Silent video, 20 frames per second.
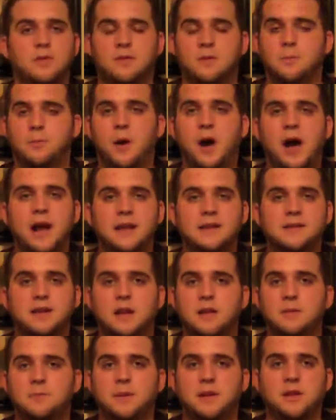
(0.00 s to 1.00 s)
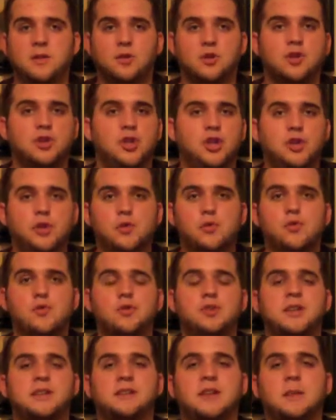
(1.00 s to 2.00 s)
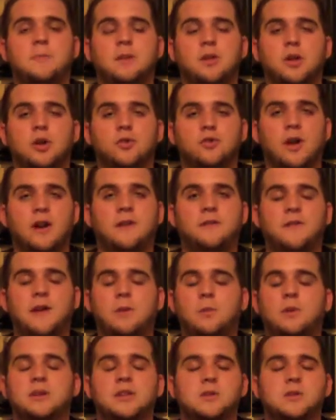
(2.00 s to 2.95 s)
The pot is going to be huge. It's going to be a great event.